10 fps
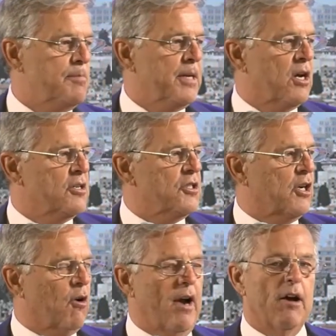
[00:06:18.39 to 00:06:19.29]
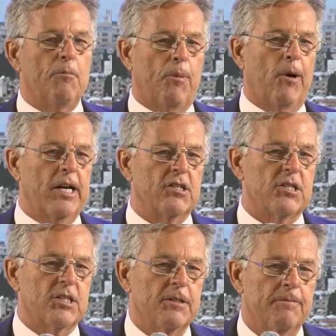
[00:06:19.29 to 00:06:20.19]
because the Crown
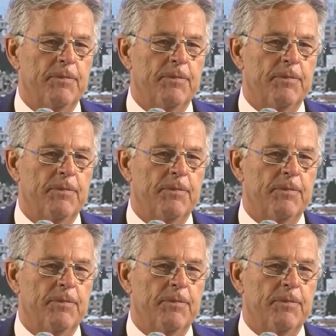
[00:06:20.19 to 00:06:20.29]
Prince